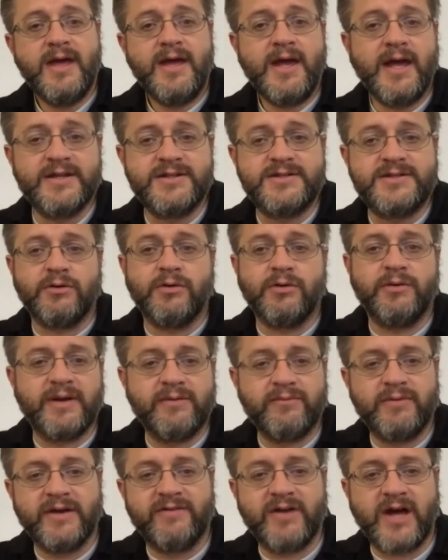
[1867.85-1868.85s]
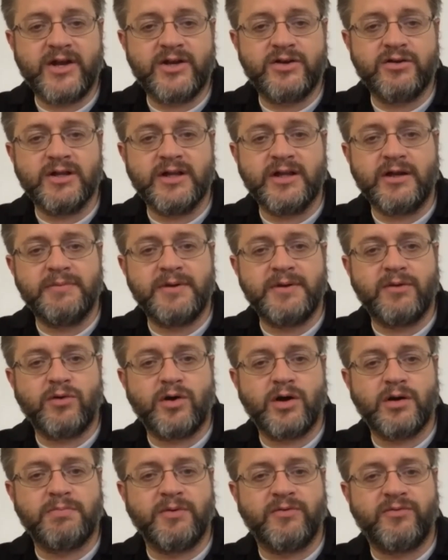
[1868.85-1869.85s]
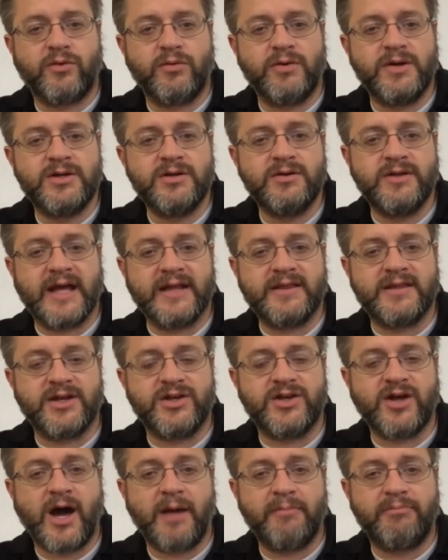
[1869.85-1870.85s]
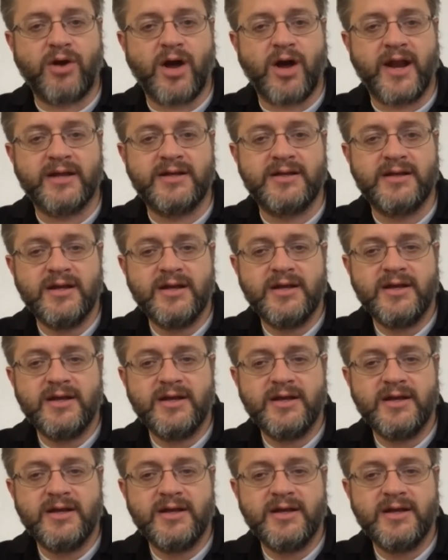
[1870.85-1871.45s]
And so we've got to do a little bit of work before we do that. The dot product